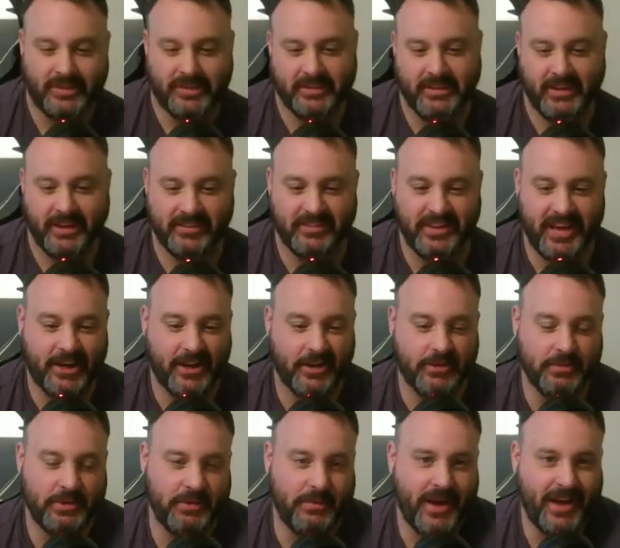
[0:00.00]
Is that going to
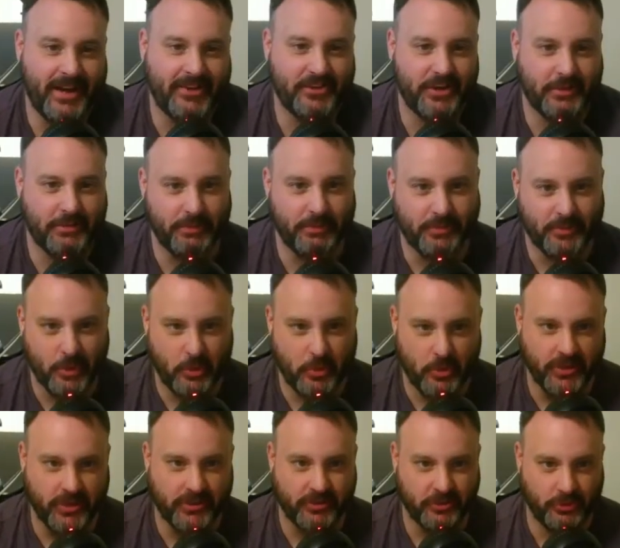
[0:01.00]
be a matchup?
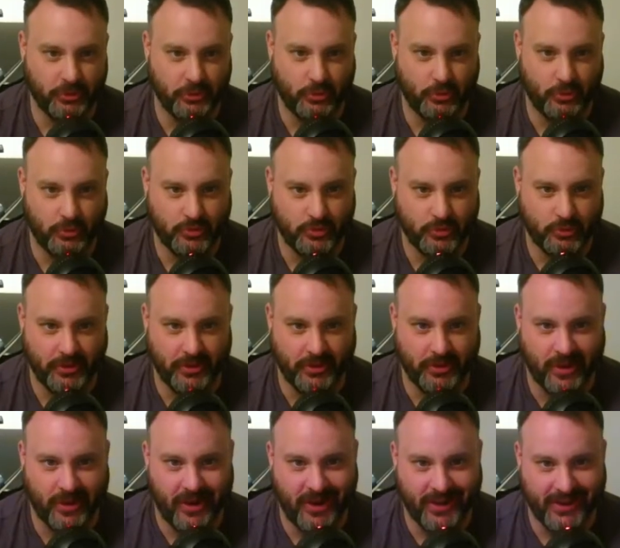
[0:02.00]
According to Twitter
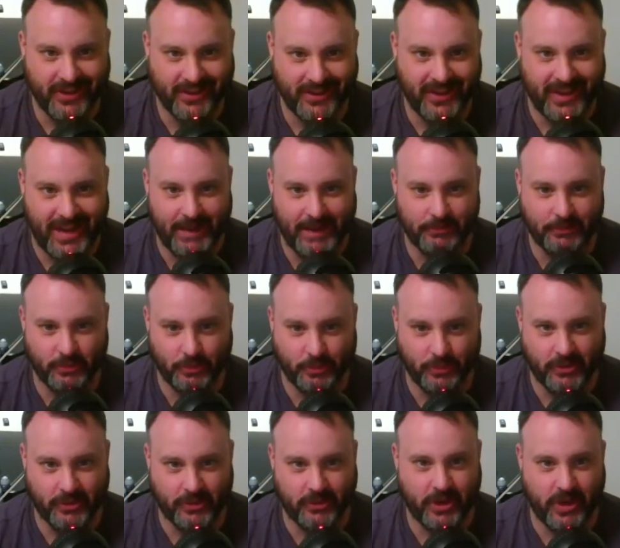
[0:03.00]
Hockey, Habs
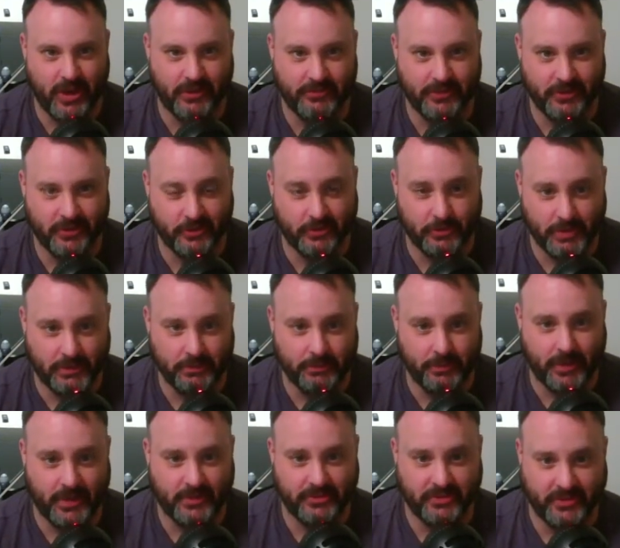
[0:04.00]
Twitter, Caulfield's a big
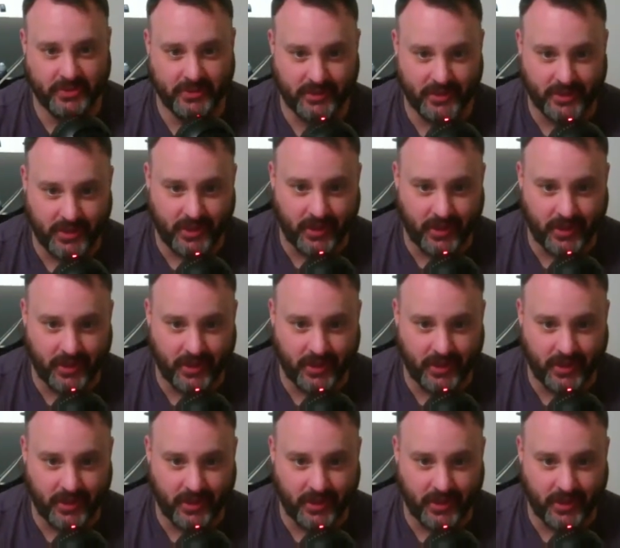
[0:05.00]
bust. And